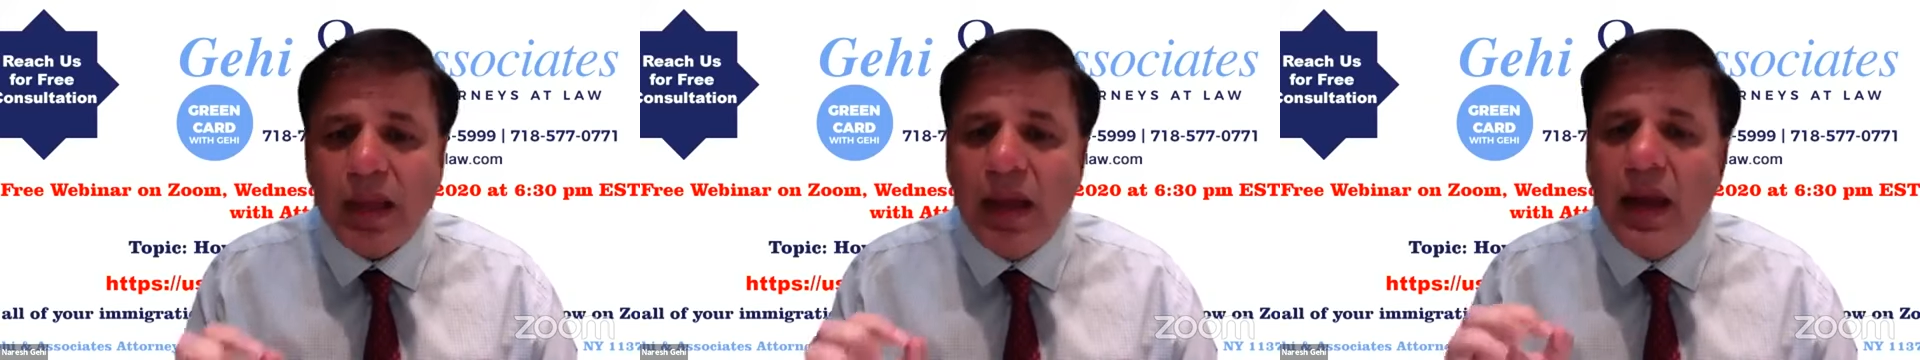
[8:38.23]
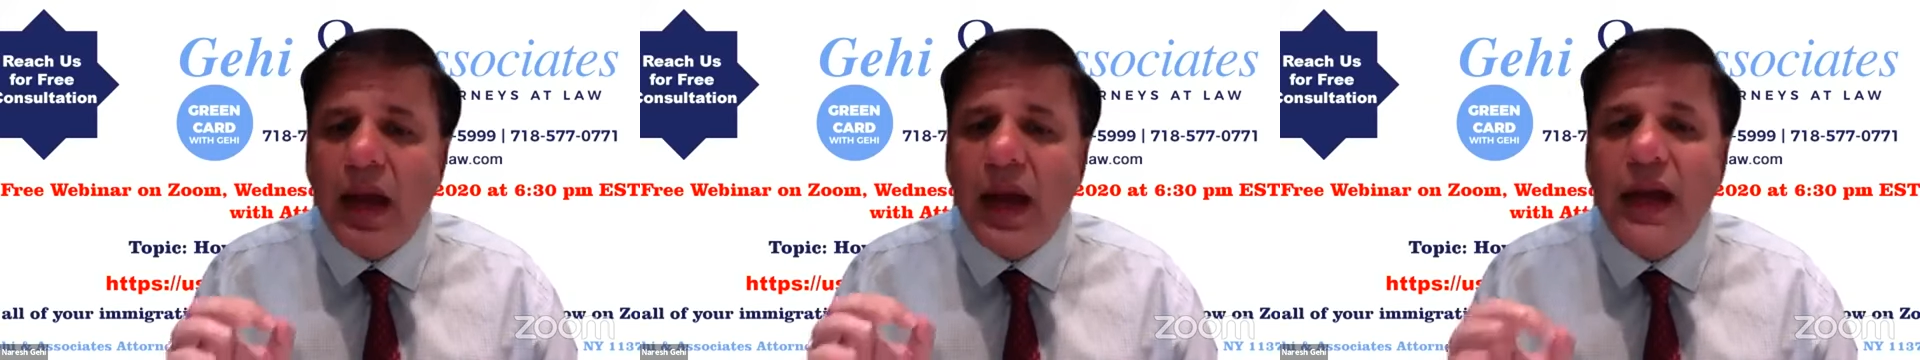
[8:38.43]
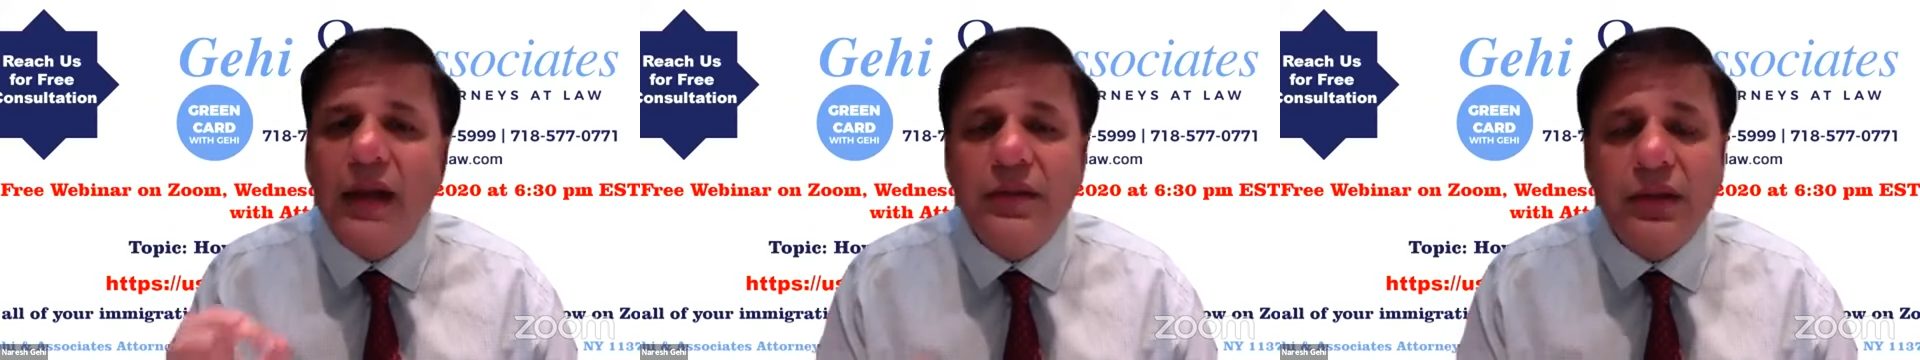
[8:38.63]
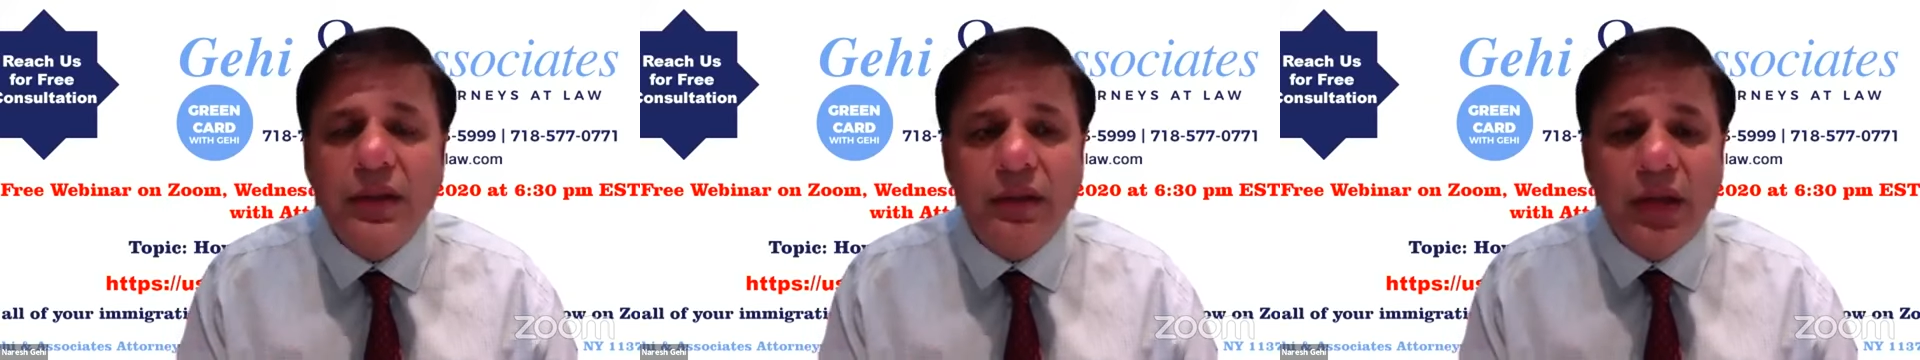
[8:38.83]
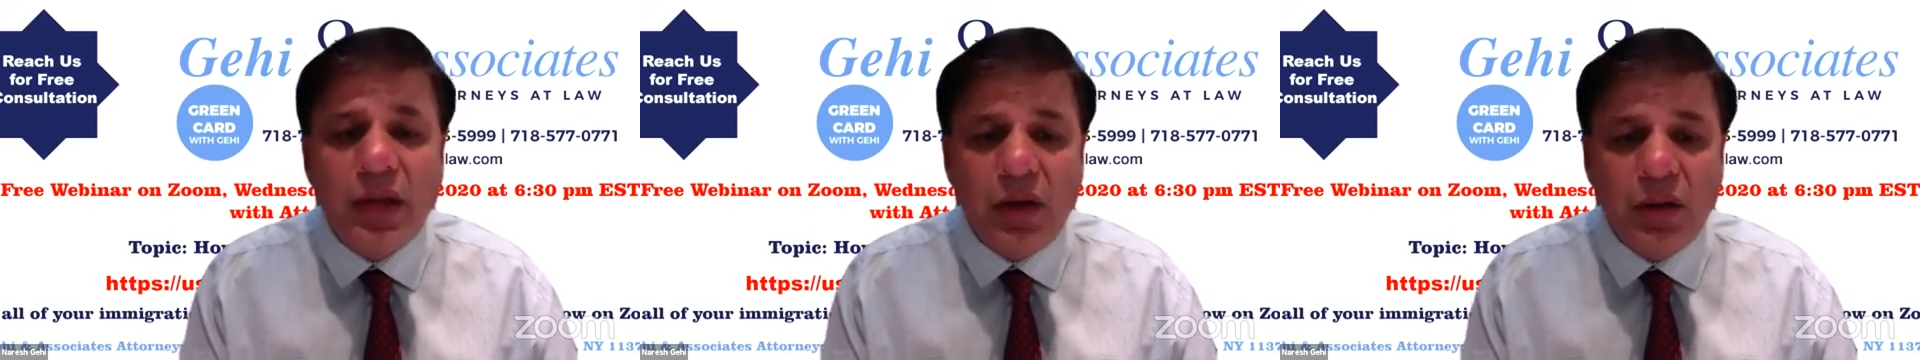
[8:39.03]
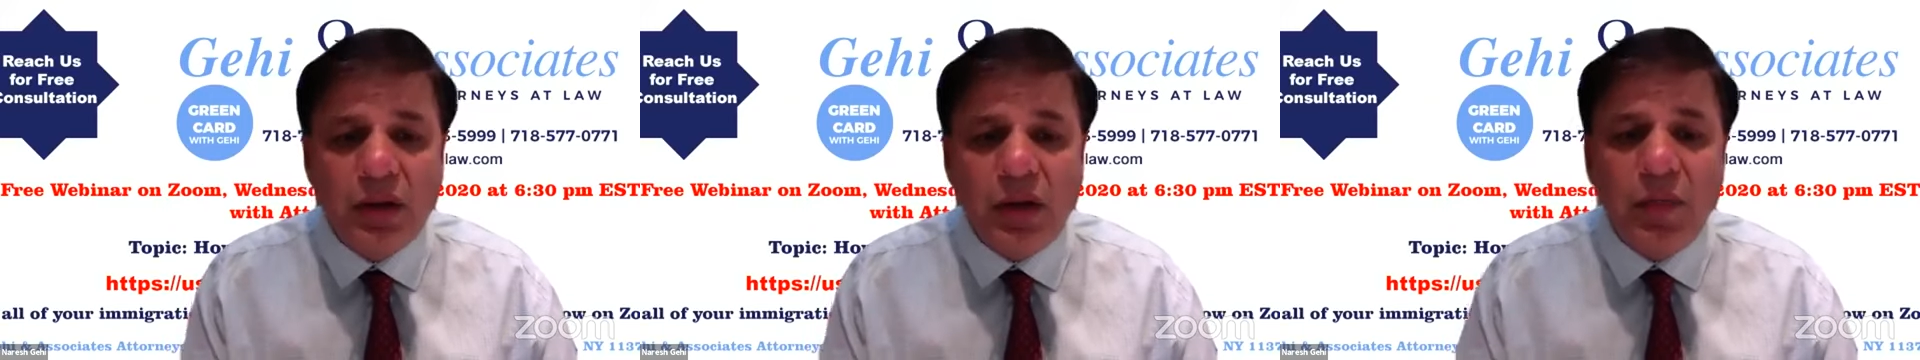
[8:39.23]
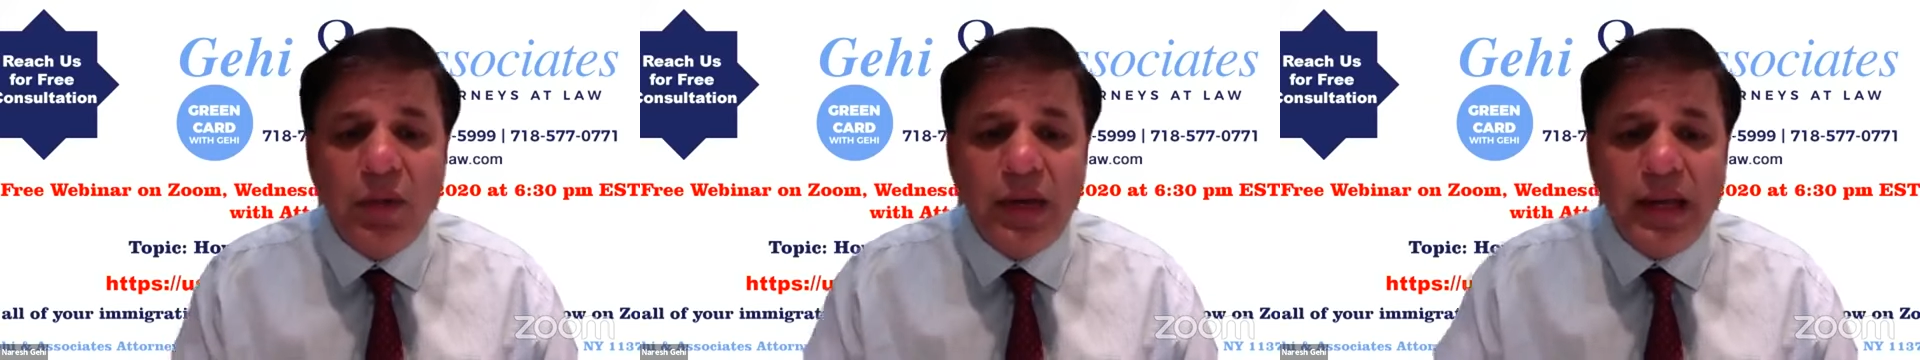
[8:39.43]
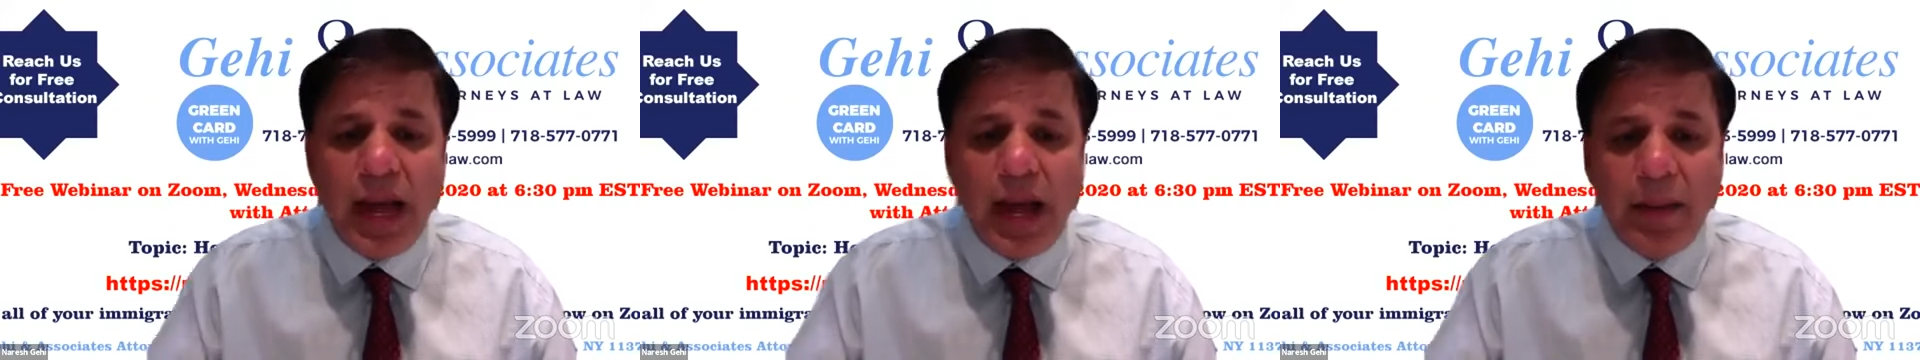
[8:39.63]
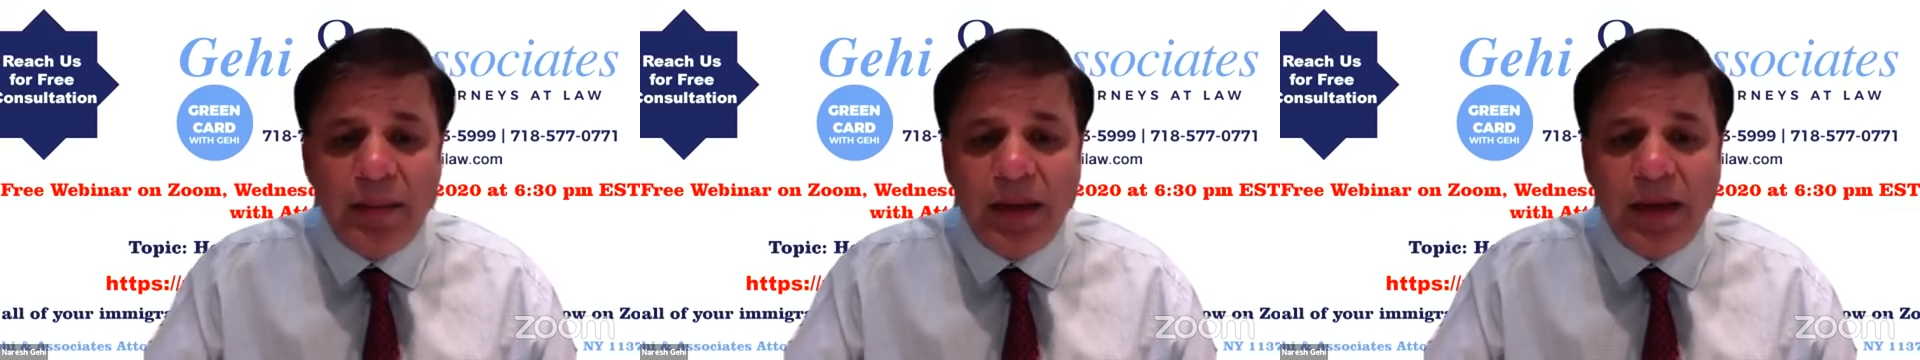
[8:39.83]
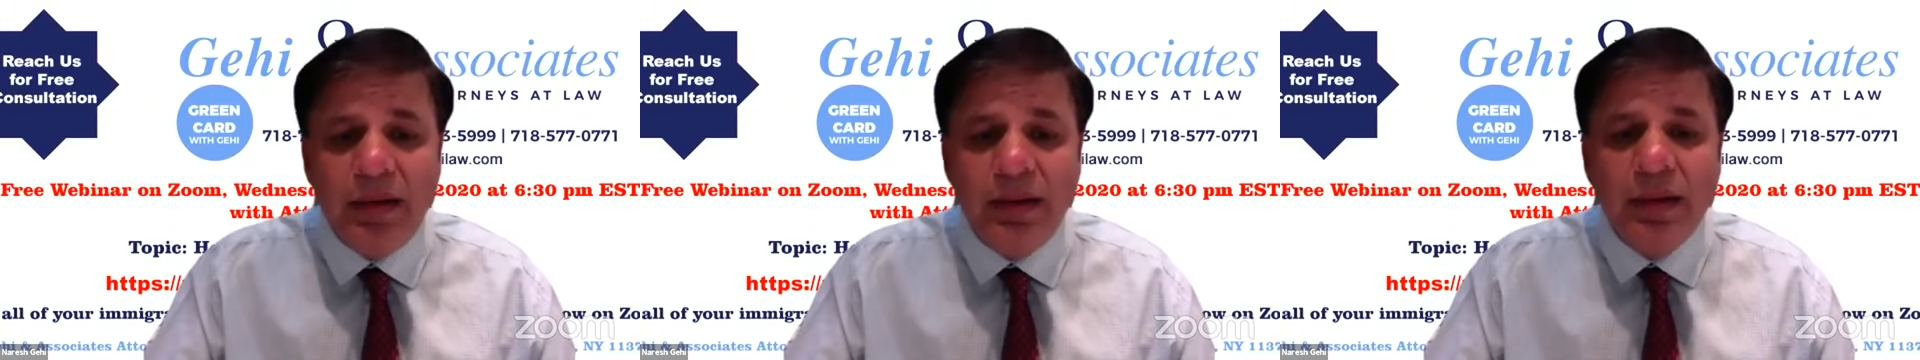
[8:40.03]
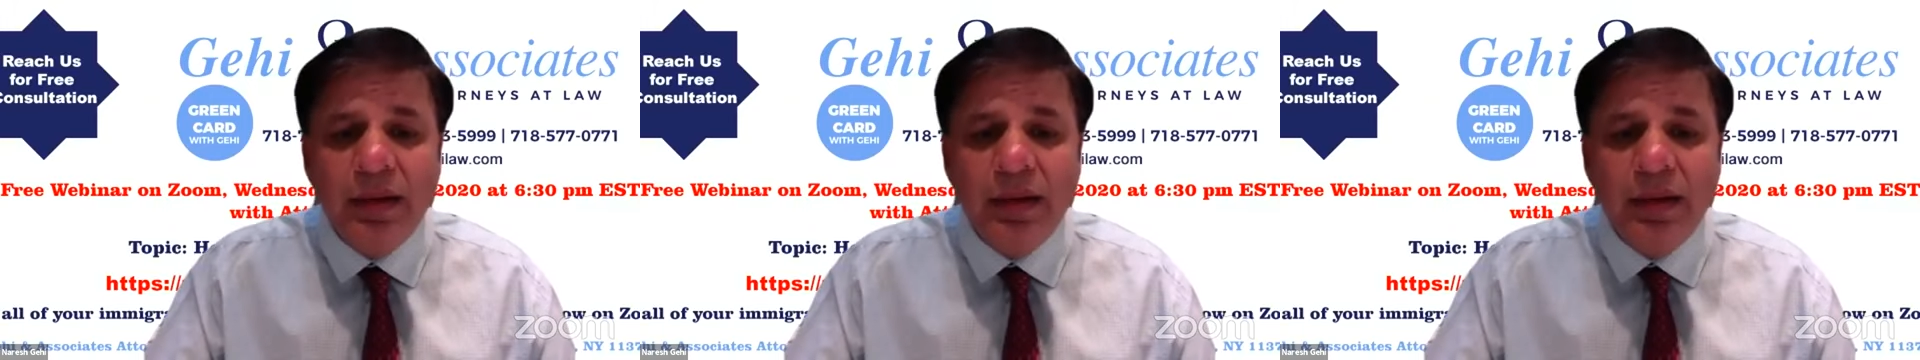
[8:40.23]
And, they're very happy